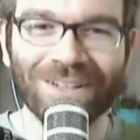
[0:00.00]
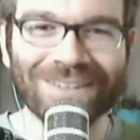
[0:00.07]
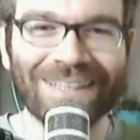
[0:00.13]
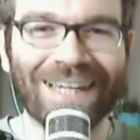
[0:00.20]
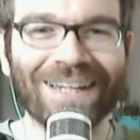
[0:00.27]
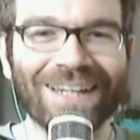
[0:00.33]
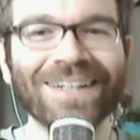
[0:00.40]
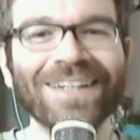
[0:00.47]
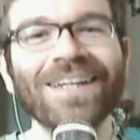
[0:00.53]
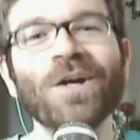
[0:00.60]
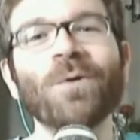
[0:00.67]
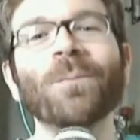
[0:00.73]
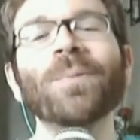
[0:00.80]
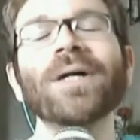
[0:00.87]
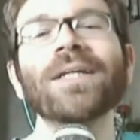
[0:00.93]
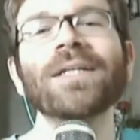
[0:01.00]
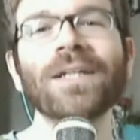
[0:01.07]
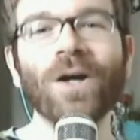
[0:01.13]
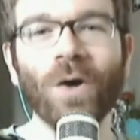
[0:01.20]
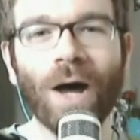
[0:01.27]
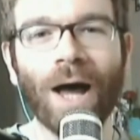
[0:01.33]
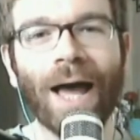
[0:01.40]
all down. But you
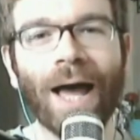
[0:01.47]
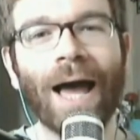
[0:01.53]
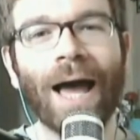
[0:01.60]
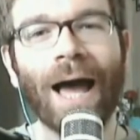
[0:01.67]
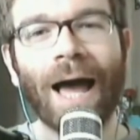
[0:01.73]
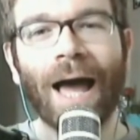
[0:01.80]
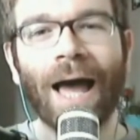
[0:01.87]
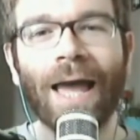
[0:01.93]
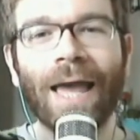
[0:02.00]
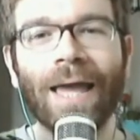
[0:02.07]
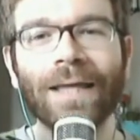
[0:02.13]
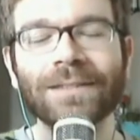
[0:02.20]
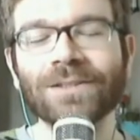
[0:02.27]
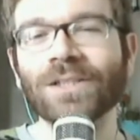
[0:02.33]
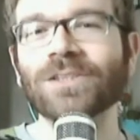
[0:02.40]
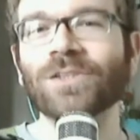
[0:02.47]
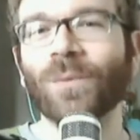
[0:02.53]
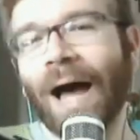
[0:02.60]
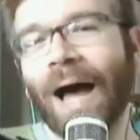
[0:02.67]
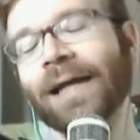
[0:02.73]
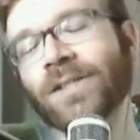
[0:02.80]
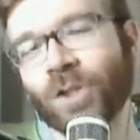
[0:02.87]
know, I it's also
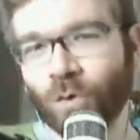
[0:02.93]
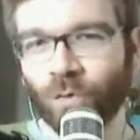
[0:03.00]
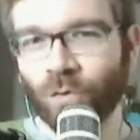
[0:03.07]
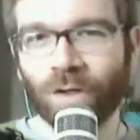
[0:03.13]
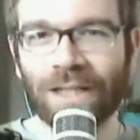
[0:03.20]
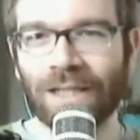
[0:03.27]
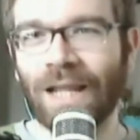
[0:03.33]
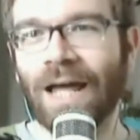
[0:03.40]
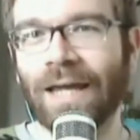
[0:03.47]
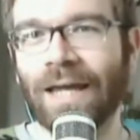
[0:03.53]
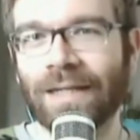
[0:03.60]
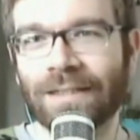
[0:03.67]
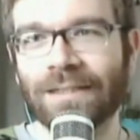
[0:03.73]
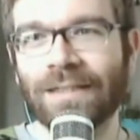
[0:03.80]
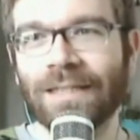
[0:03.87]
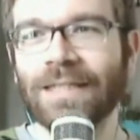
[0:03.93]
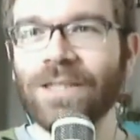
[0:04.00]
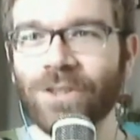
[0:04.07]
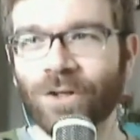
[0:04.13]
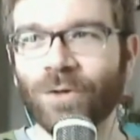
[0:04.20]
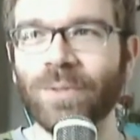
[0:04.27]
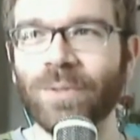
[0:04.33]
I don't recline
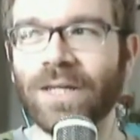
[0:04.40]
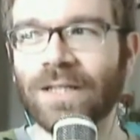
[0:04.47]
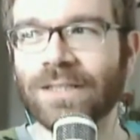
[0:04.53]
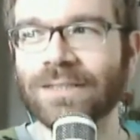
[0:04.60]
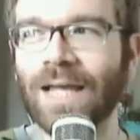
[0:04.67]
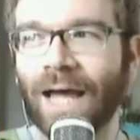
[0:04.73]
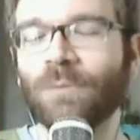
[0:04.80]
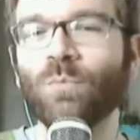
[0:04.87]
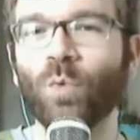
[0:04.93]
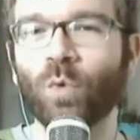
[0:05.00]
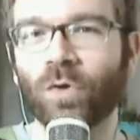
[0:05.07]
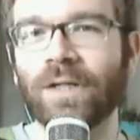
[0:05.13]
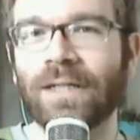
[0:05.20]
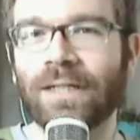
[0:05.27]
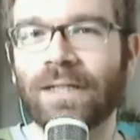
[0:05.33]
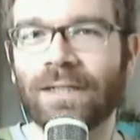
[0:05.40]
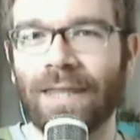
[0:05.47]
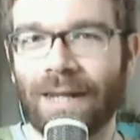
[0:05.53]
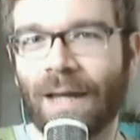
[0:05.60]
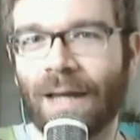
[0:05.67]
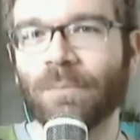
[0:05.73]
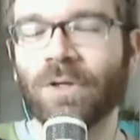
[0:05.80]
either because I'm worried
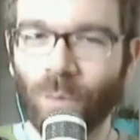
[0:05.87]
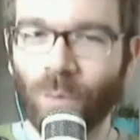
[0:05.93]
that I'm right.